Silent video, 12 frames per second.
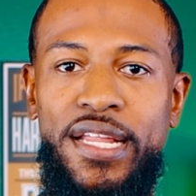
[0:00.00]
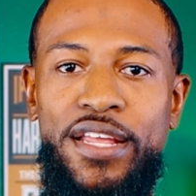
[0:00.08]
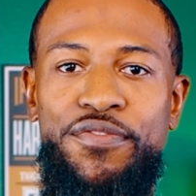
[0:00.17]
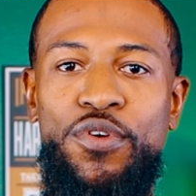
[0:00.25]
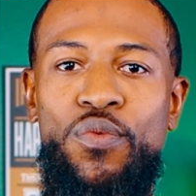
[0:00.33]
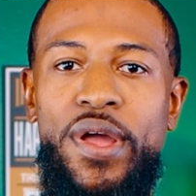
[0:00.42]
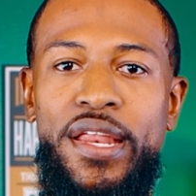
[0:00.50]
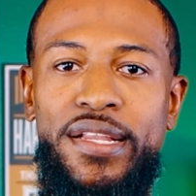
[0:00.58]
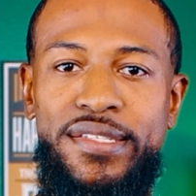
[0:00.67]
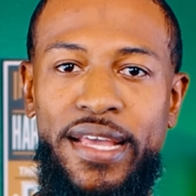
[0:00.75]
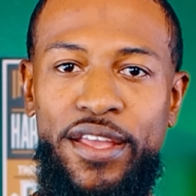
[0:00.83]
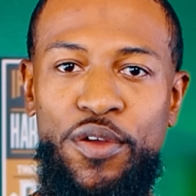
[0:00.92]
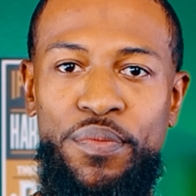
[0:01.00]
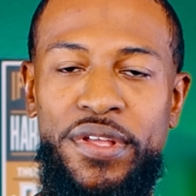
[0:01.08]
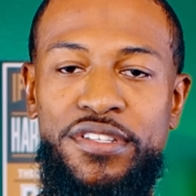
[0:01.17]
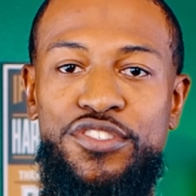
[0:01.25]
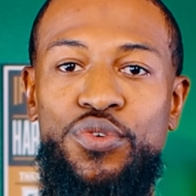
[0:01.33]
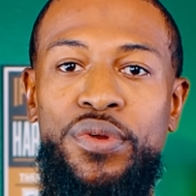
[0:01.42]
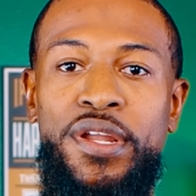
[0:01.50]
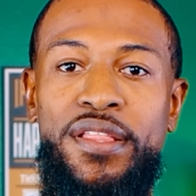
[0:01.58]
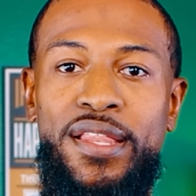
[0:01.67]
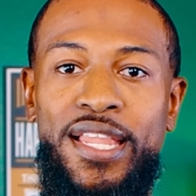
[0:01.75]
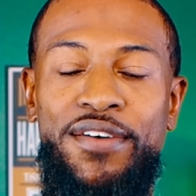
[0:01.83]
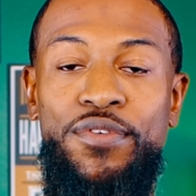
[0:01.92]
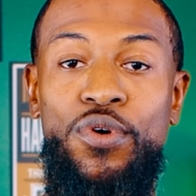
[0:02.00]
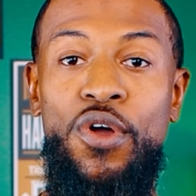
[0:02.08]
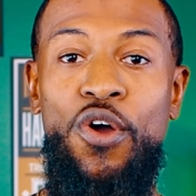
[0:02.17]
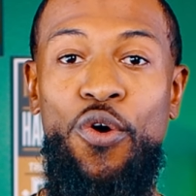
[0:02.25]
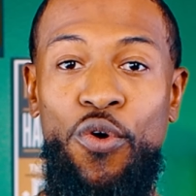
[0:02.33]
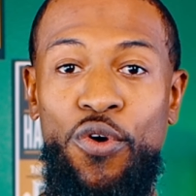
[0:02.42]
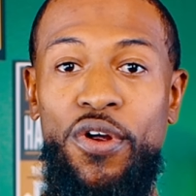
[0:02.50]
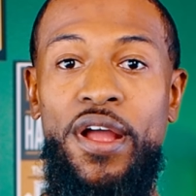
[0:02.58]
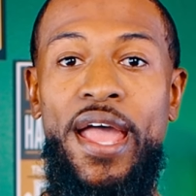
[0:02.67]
And if you're ready to take your business to another level or